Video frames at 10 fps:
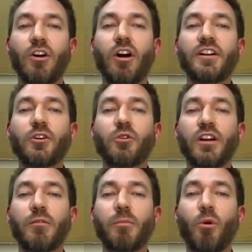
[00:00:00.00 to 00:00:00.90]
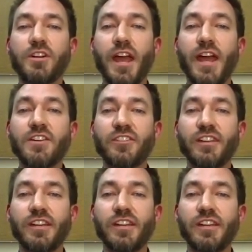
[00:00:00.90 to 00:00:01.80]
contact the credit reporting
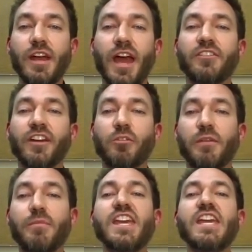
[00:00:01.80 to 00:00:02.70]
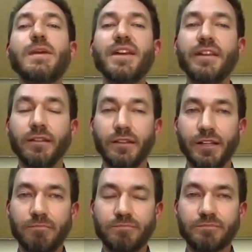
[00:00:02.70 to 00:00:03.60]
agency and discuss it with them immediately.